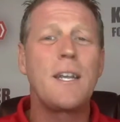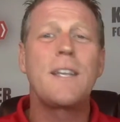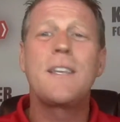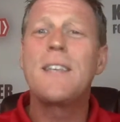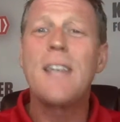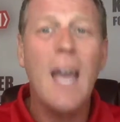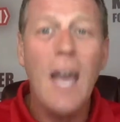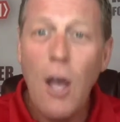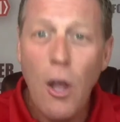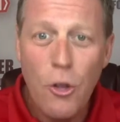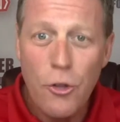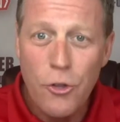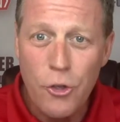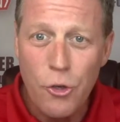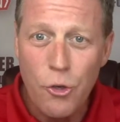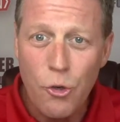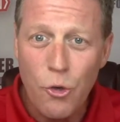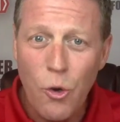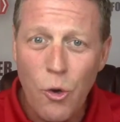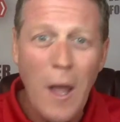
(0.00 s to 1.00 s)
to tell
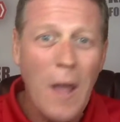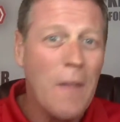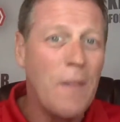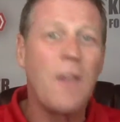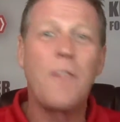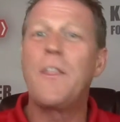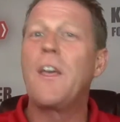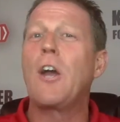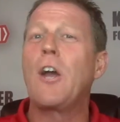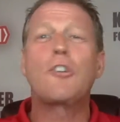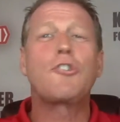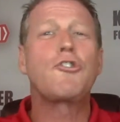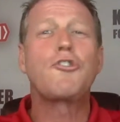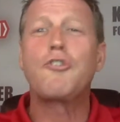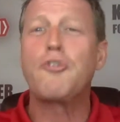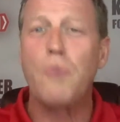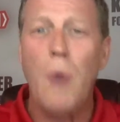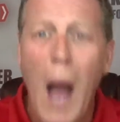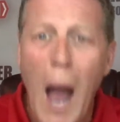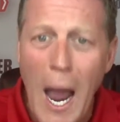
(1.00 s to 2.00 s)
you that they're
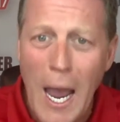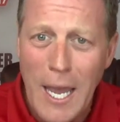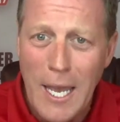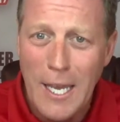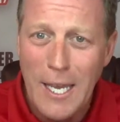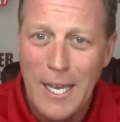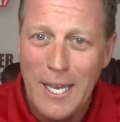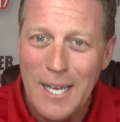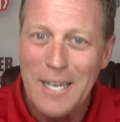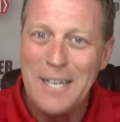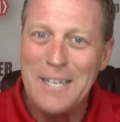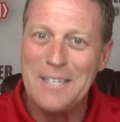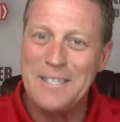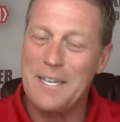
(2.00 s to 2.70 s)
trying.